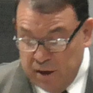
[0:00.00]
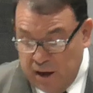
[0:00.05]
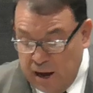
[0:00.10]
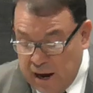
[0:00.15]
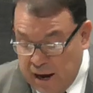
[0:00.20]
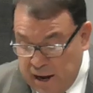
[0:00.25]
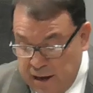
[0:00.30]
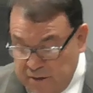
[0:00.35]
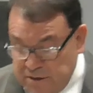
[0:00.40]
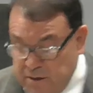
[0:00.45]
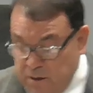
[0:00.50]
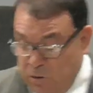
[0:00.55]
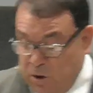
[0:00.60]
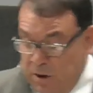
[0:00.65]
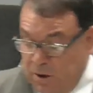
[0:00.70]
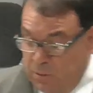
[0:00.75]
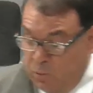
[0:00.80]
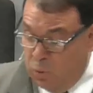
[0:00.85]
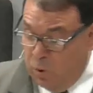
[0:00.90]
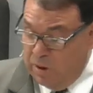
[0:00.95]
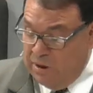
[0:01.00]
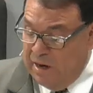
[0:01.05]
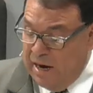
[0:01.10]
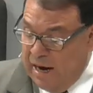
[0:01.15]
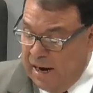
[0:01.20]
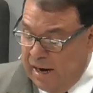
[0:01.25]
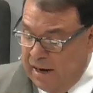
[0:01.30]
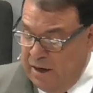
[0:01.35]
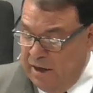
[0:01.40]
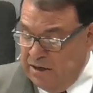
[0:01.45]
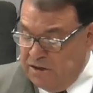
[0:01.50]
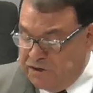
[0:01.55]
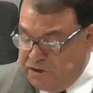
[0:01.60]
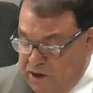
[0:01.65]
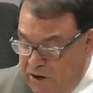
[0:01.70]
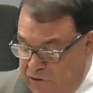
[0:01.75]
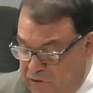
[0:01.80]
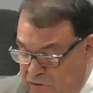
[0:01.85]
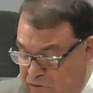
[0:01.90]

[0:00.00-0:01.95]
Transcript: God, what God and Jesus